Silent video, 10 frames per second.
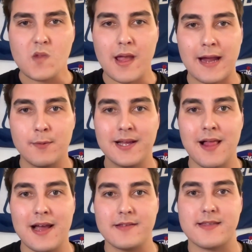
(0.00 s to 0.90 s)
I
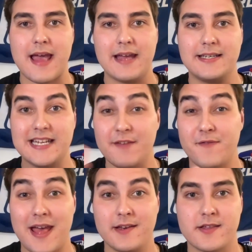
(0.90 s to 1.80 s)
realized that
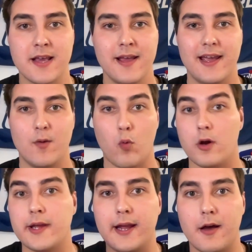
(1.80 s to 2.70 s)
defense and
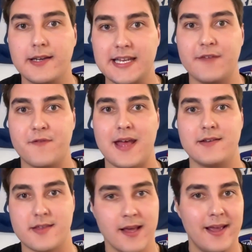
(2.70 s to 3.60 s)
working on
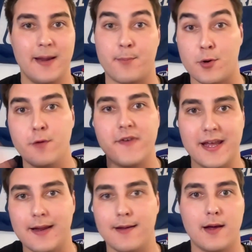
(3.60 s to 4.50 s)
defense,
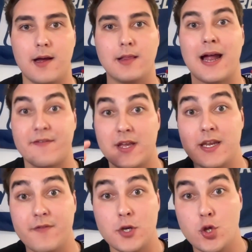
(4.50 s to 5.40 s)
improving a lot of
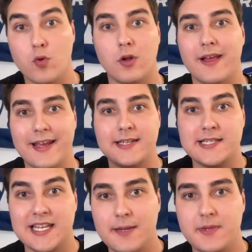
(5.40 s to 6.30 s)
individual and
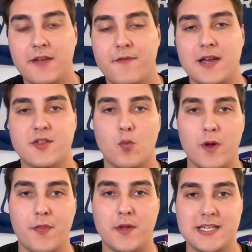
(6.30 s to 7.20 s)
team defense
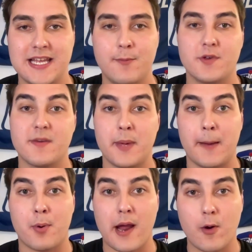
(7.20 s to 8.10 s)
with the team was a big
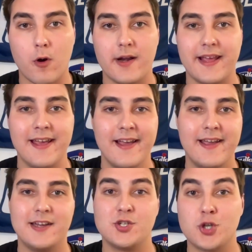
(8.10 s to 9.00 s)
priority
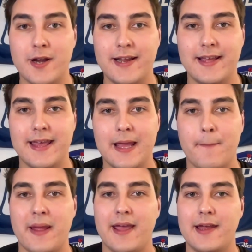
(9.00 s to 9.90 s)
in training camp
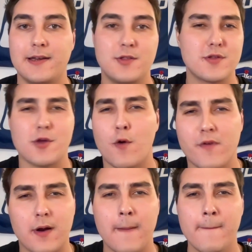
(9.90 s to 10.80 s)
and just
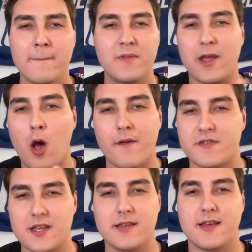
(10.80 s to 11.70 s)
over the
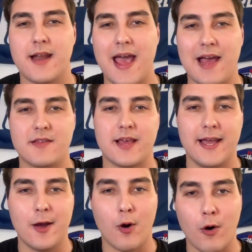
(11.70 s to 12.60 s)
offseason as
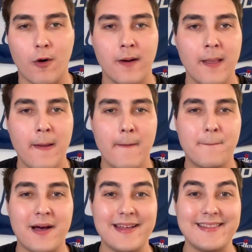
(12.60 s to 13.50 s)
a whole.
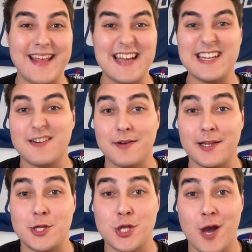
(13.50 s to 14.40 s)
But that didn't
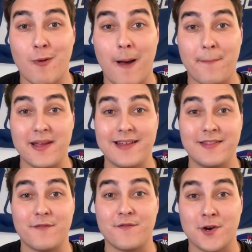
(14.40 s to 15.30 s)
really show up in
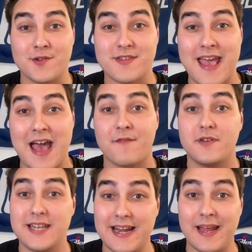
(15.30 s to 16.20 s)
the first half,
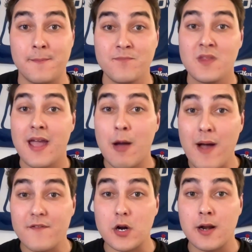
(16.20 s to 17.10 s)
did it?
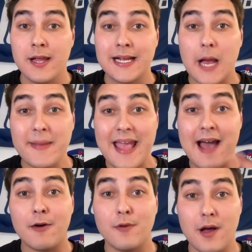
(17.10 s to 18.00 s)
However, coming
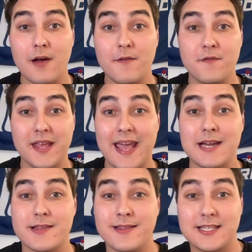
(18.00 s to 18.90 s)
out of the
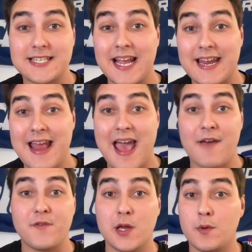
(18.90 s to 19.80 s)
gates in the second
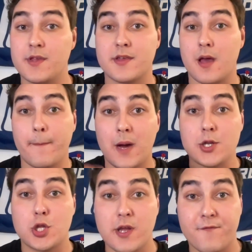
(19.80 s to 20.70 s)
half, it was a
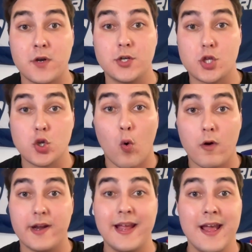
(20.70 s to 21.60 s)
much different
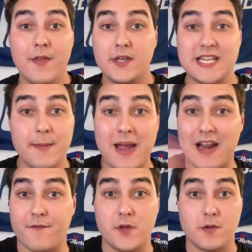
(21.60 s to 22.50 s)
story. The team got a
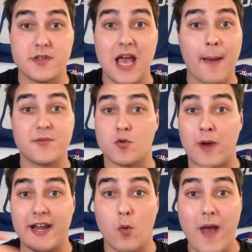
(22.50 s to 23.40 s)
few stops
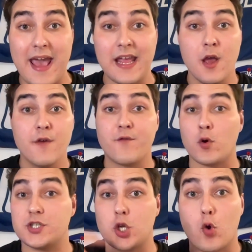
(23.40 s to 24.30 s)
right away,
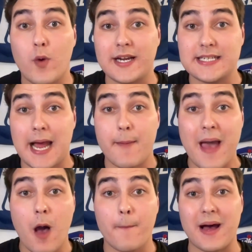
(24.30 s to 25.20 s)
forced a quick
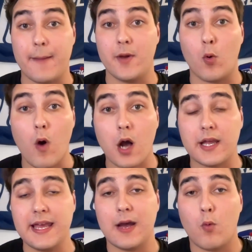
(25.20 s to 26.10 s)
timeout by
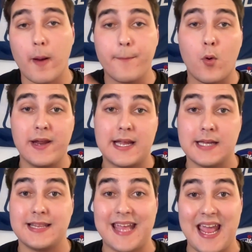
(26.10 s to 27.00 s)
Milwaukee. At one point,
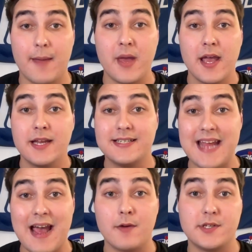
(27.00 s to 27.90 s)
cut the game
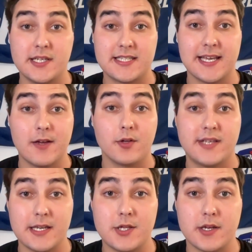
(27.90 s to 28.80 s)
down to single
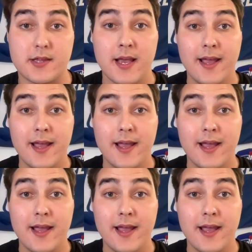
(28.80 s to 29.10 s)
digits.